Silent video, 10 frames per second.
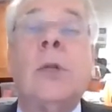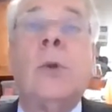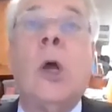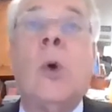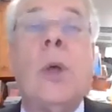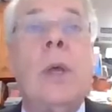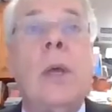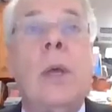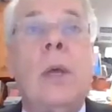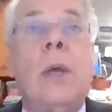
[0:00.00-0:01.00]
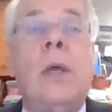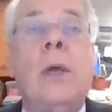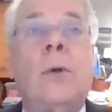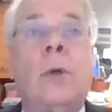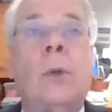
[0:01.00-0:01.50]
And you know,
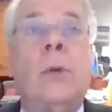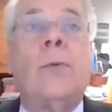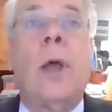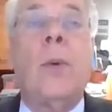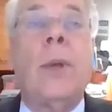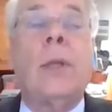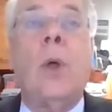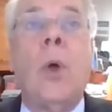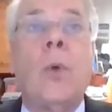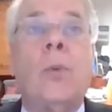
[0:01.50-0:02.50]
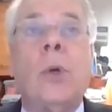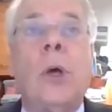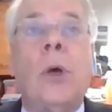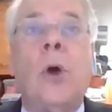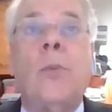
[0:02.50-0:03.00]
if you're following along,
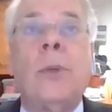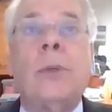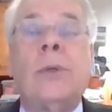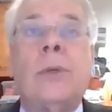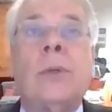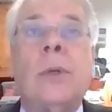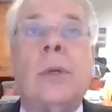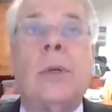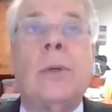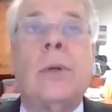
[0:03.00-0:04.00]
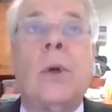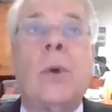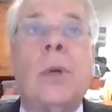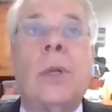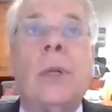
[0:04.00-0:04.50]
Hope is
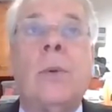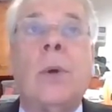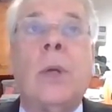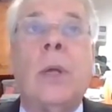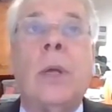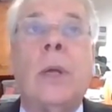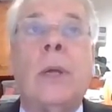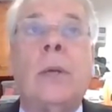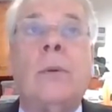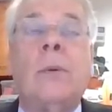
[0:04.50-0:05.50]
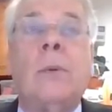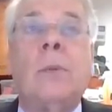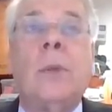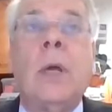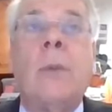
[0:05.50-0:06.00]
currently working and
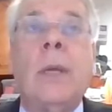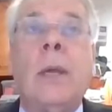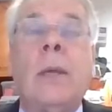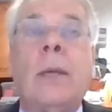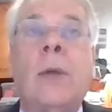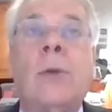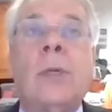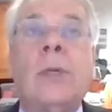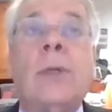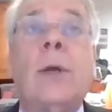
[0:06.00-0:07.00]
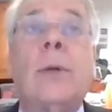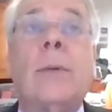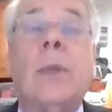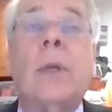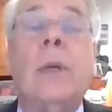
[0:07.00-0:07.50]
becoming a counseling
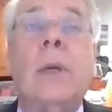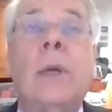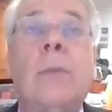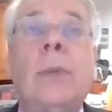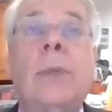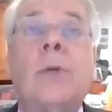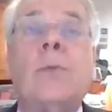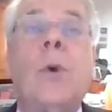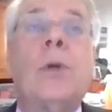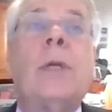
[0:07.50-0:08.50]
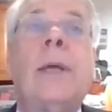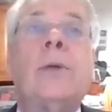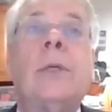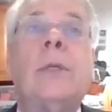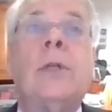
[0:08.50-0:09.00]
center. But there's more to
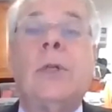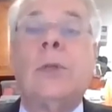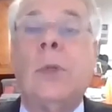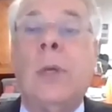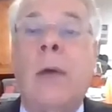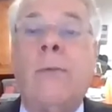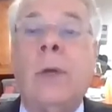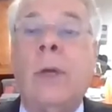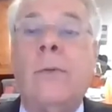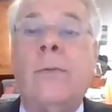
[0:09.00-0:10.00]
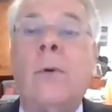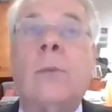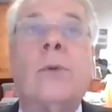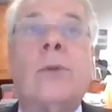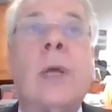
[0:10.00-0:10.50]
counseling than just having a
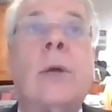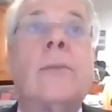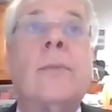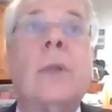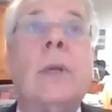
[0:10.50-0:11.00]
formal center.